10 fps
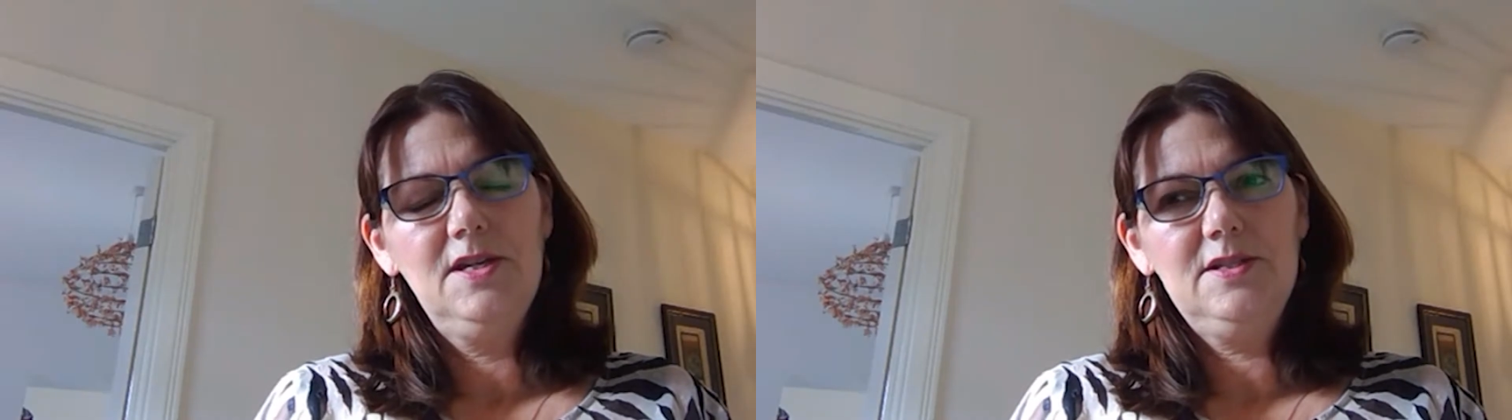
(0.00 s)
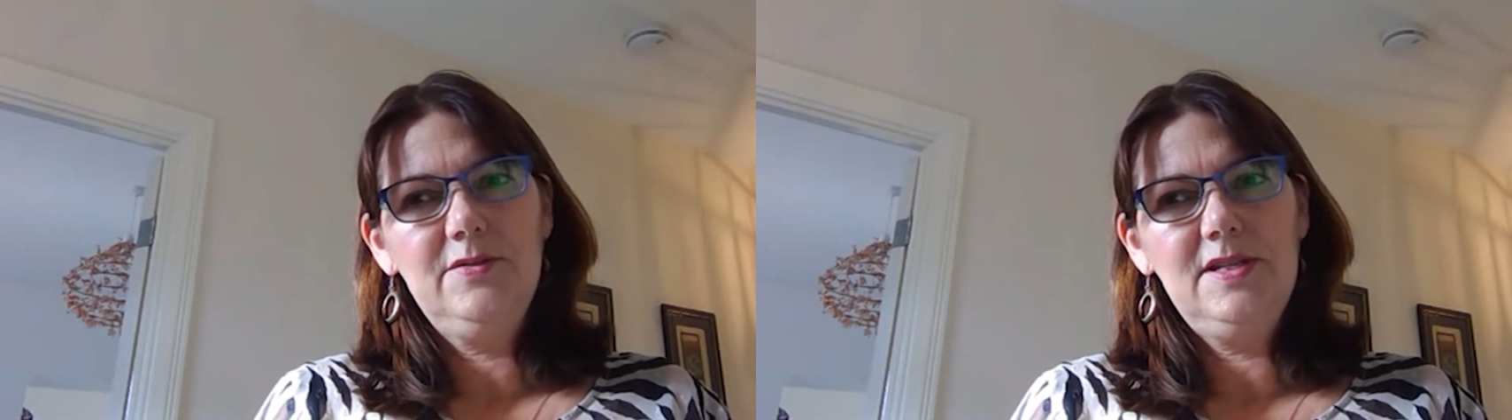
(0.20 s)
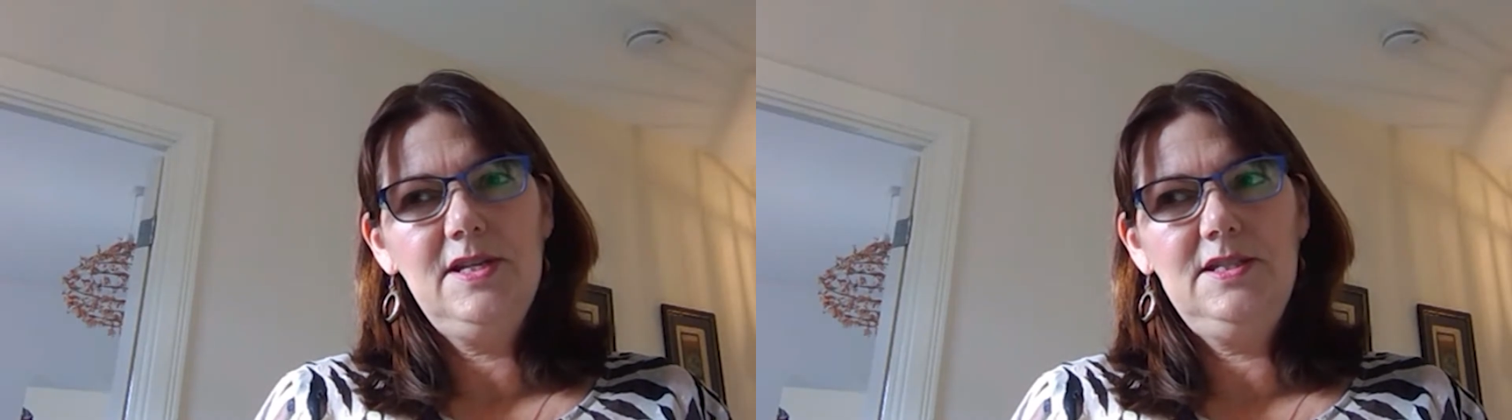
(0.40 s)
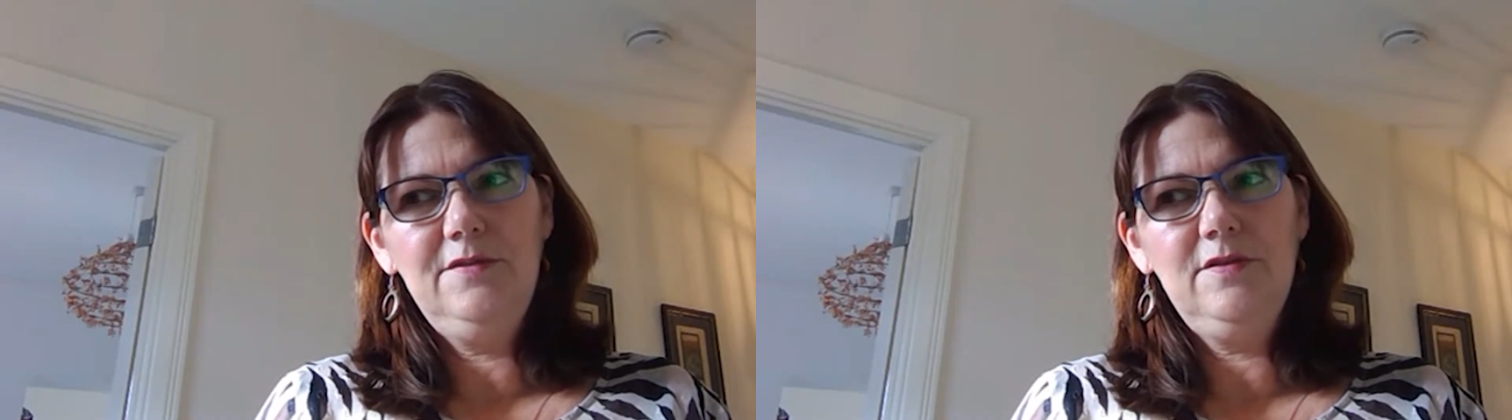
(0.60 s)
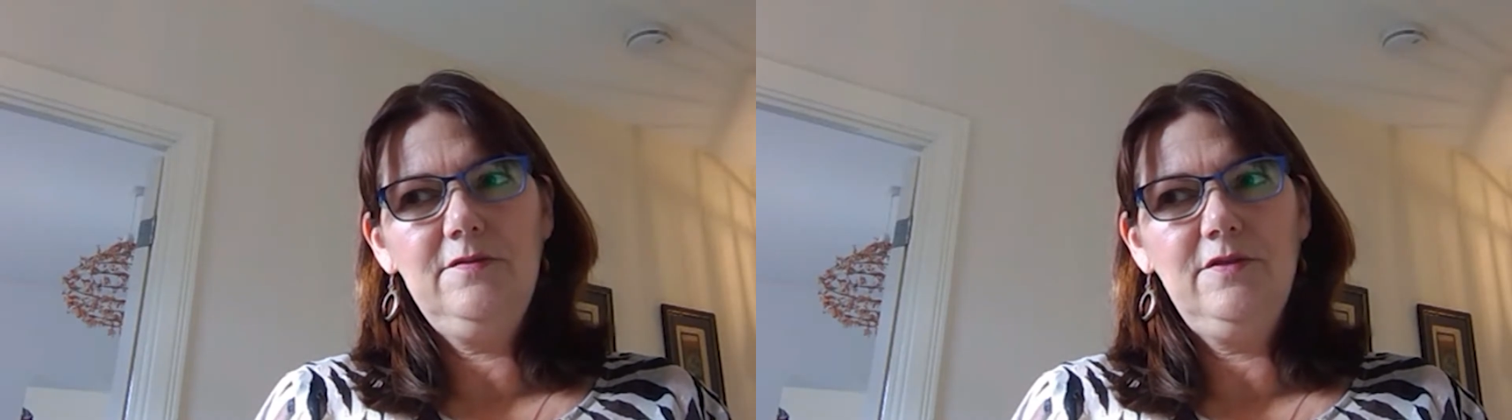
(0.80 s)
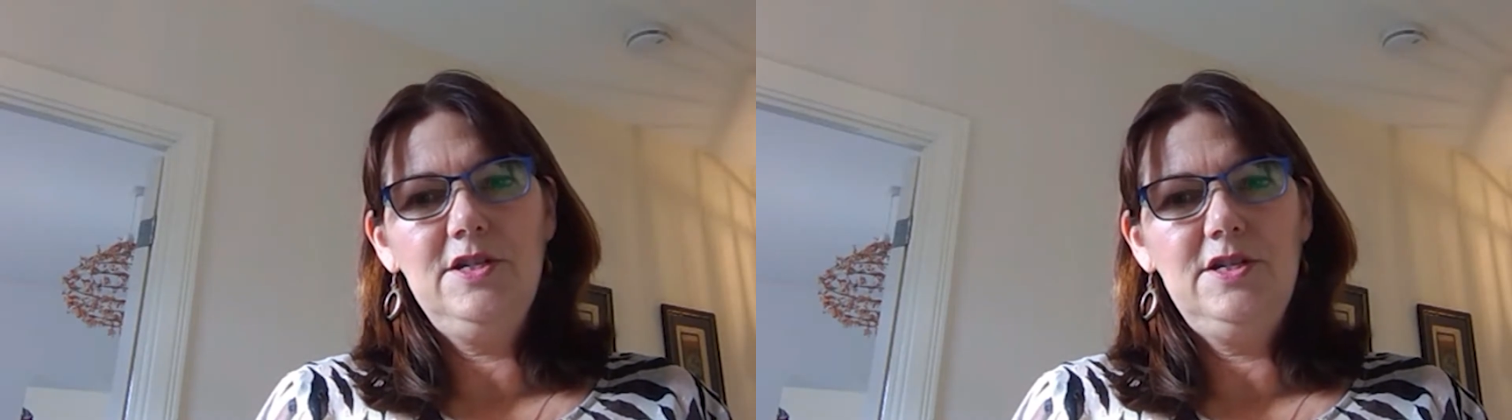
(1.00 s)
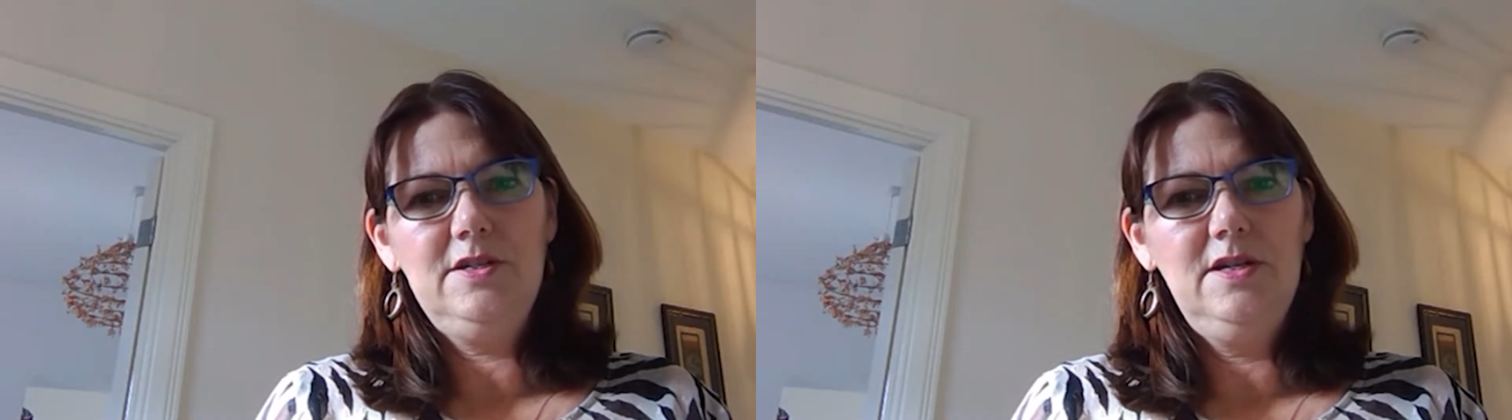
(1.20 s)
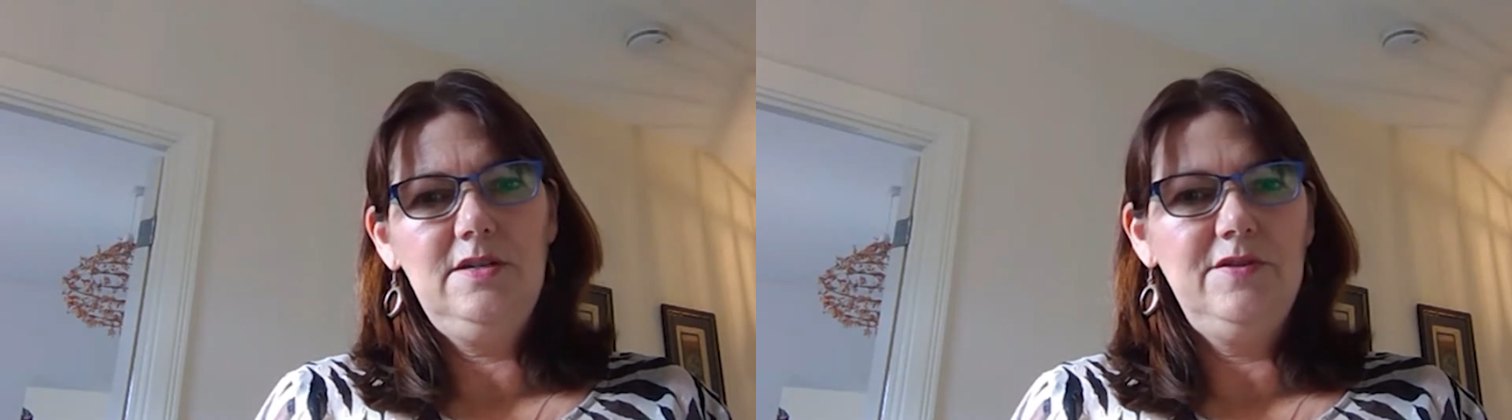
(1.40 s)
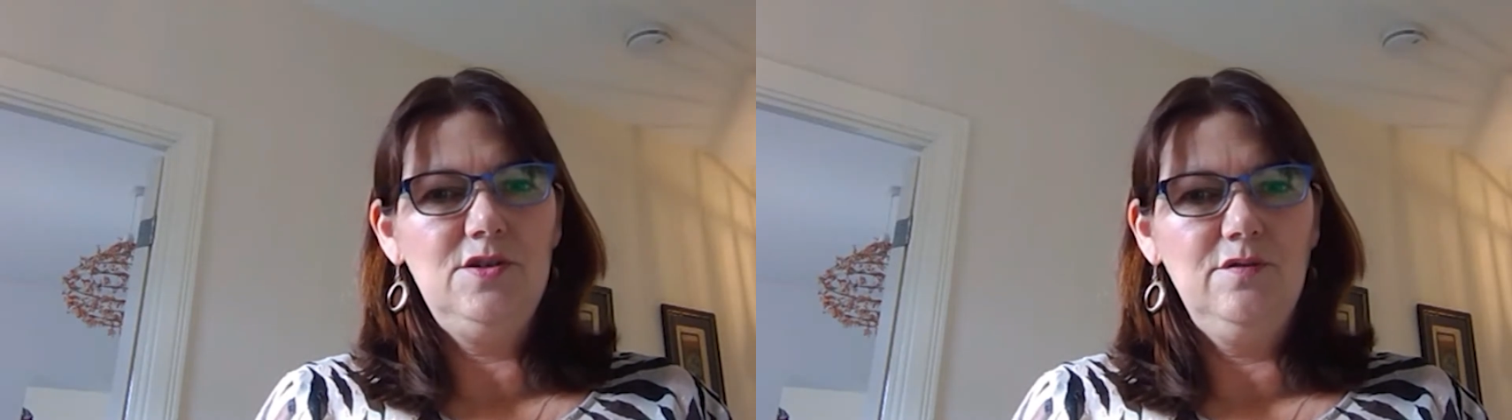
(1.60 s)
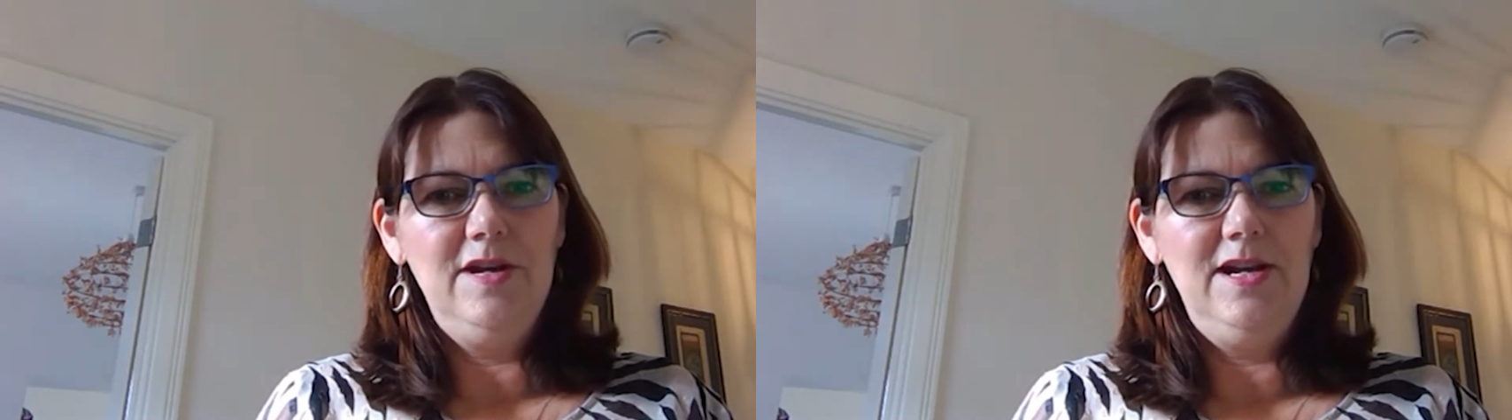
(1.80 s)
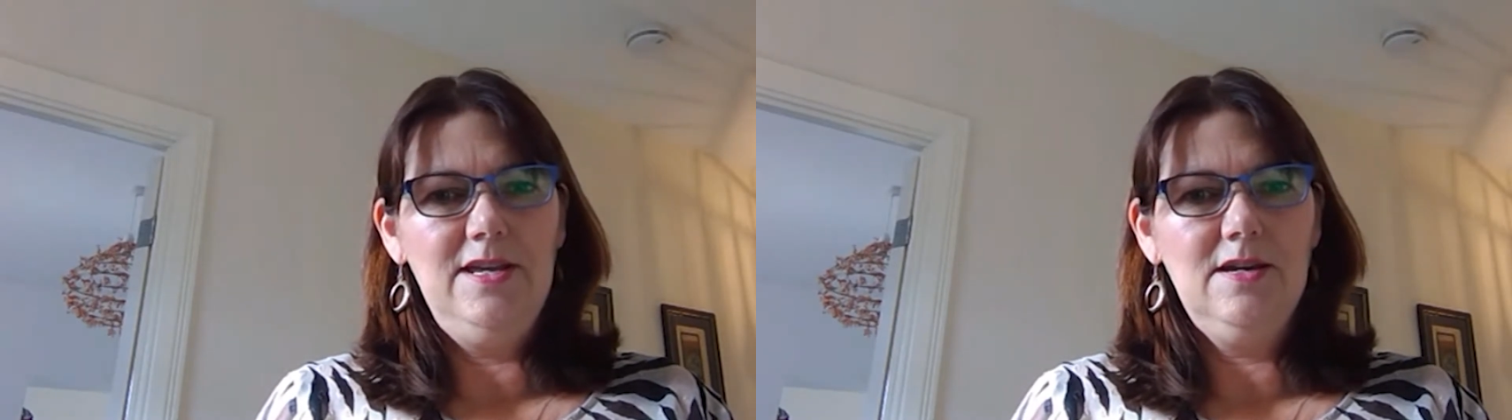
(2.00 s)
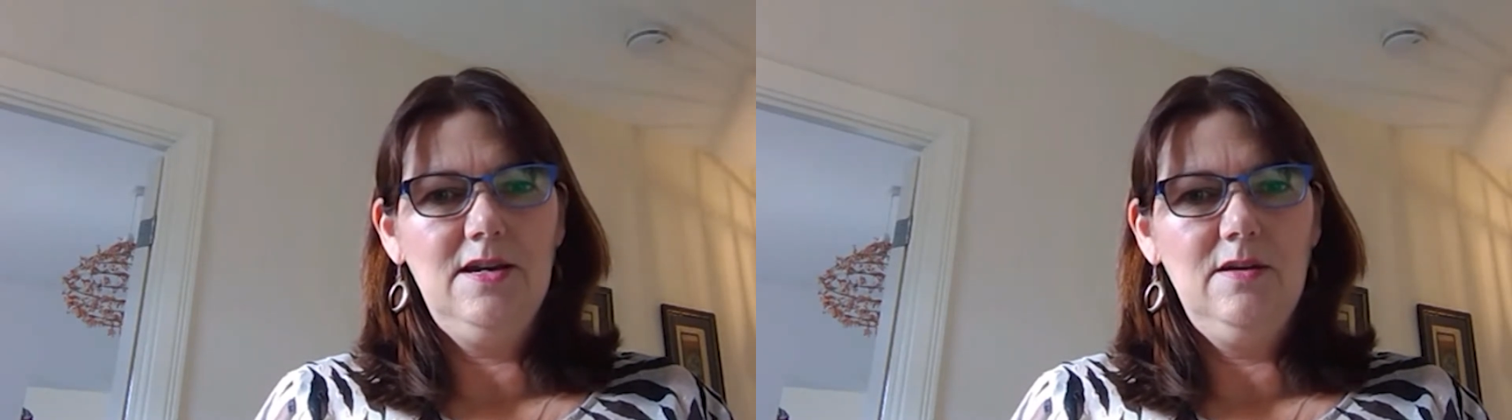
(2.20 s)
So it's different for each individual, really,